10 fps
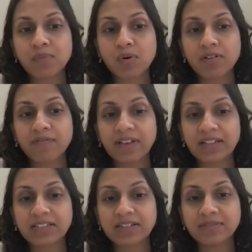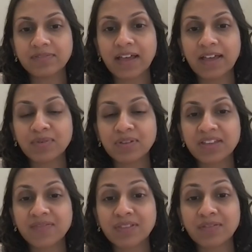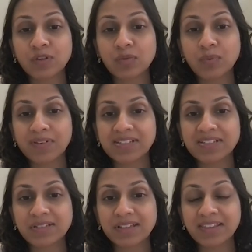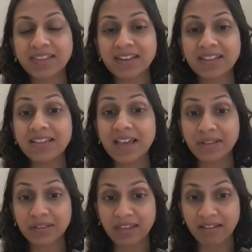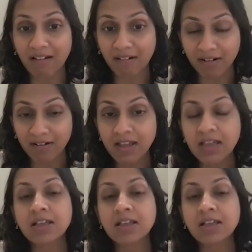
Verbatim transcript: more effective, I was given the viewpoint to say that yes, they are.